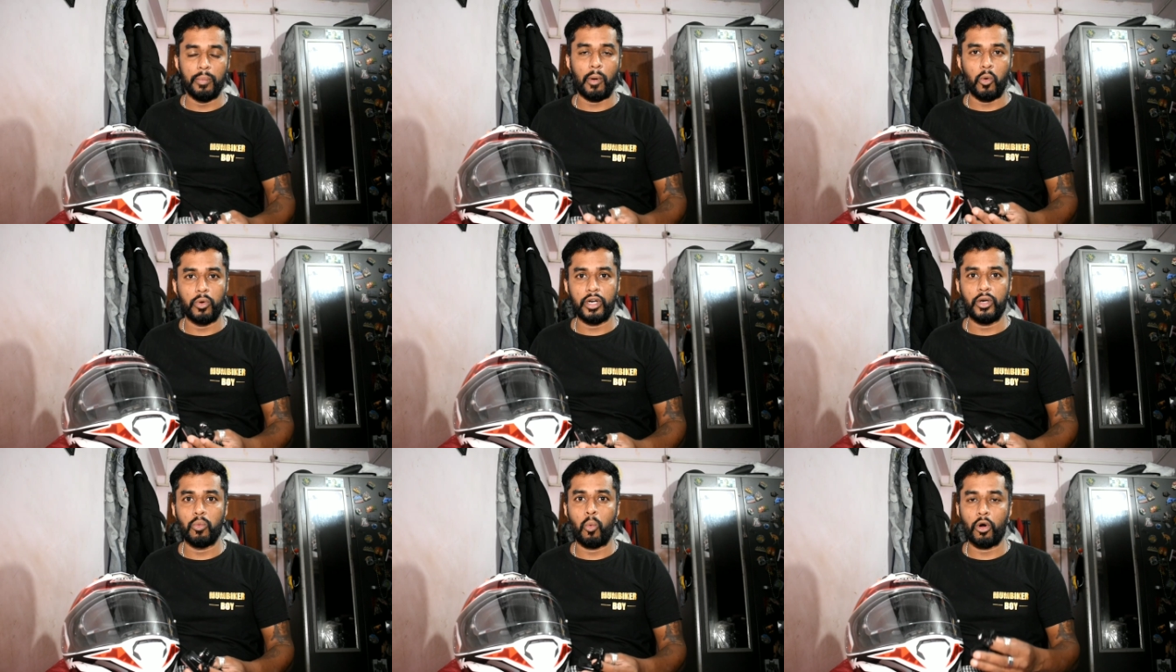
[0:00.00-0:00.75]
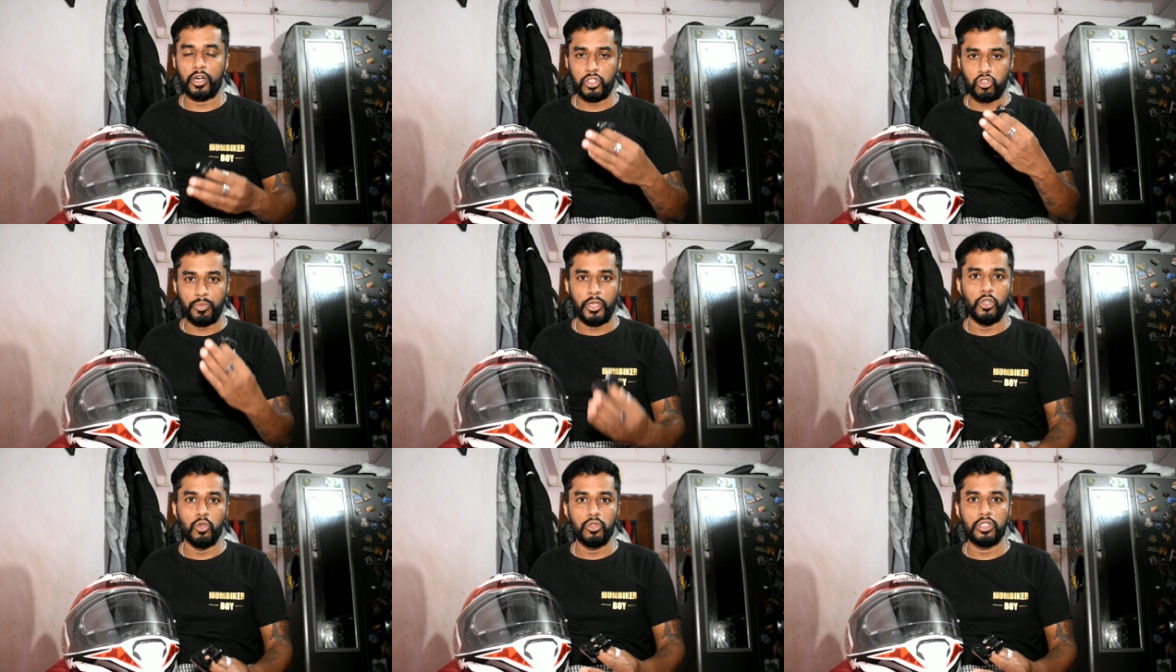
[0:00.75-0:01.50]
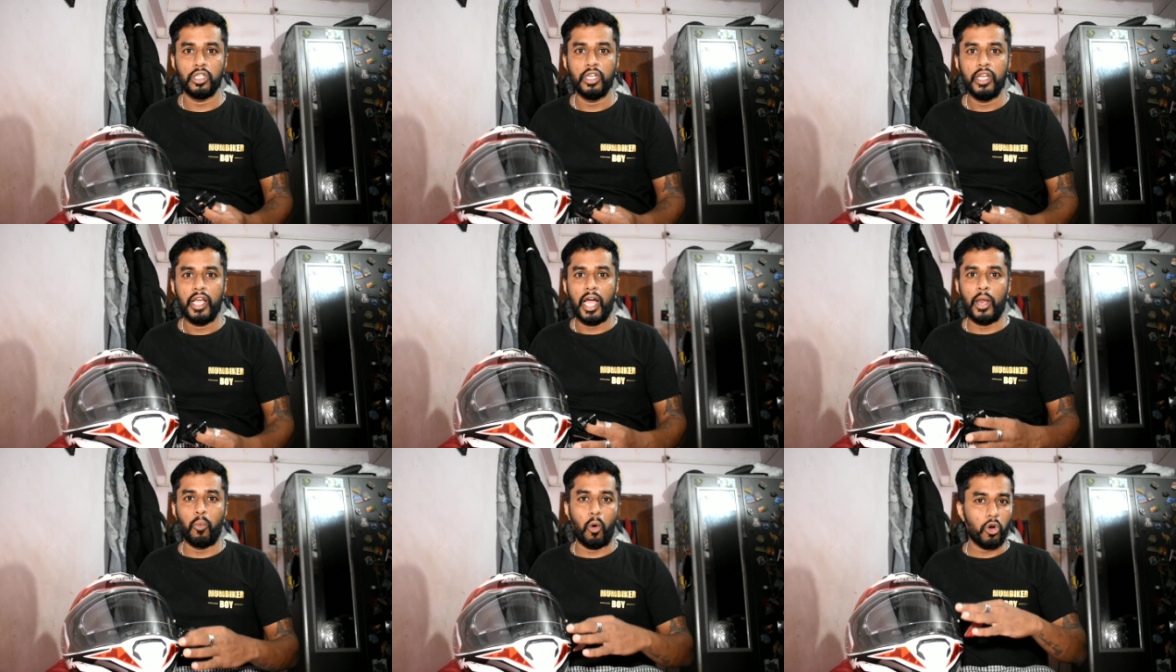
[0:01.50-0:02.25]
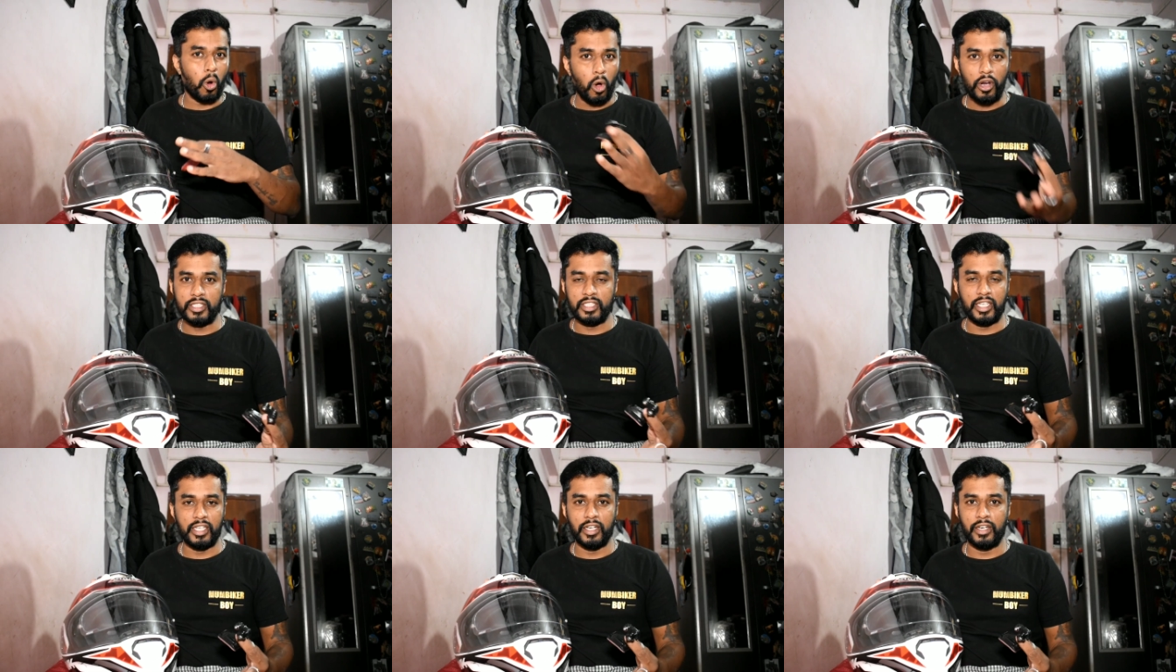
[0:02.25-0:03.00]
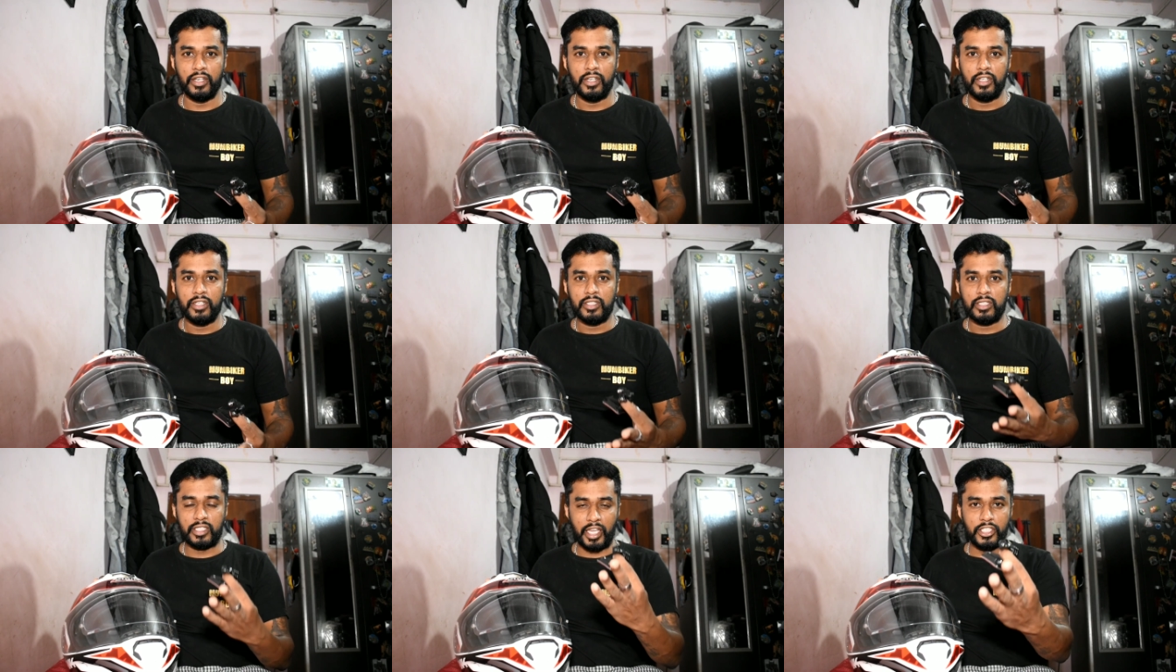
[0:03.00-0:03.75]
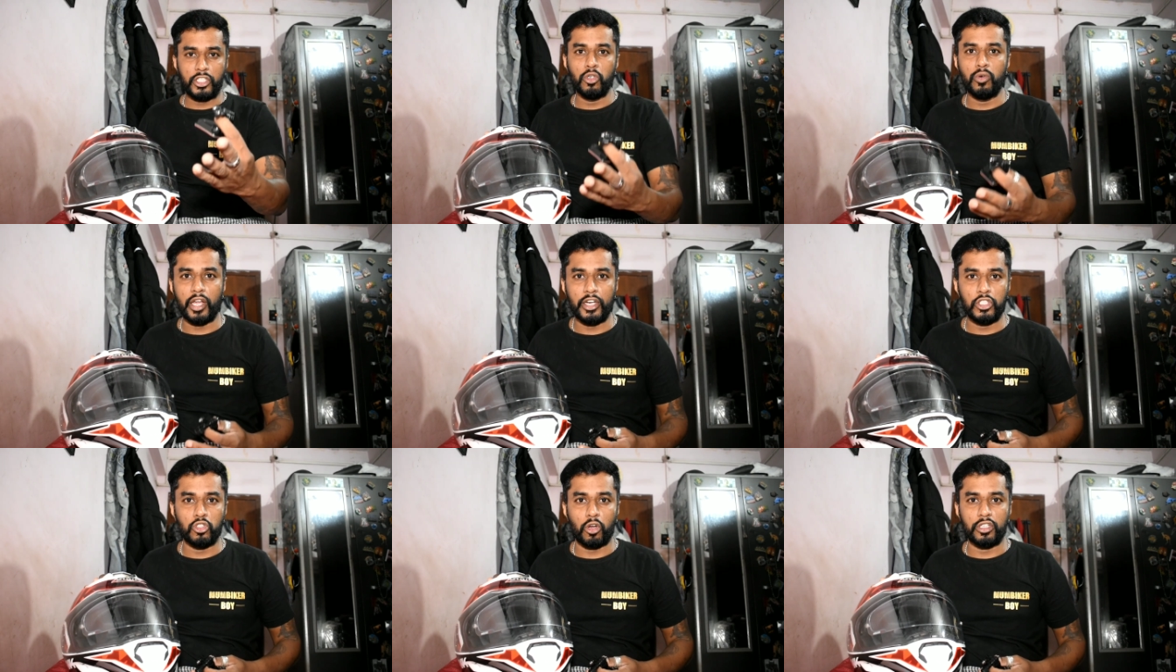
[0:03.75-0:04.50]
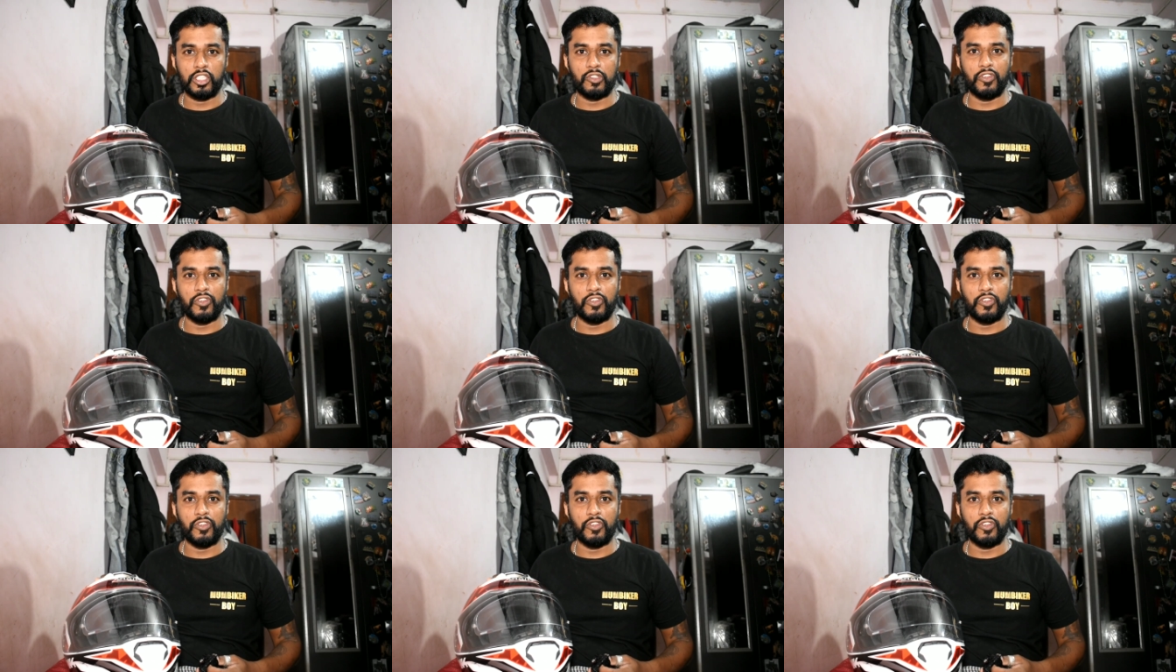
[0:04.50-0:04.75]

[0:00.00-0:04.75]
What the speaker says: mount it, what is to be used, and what all is needed. Stay tuned and enjoy this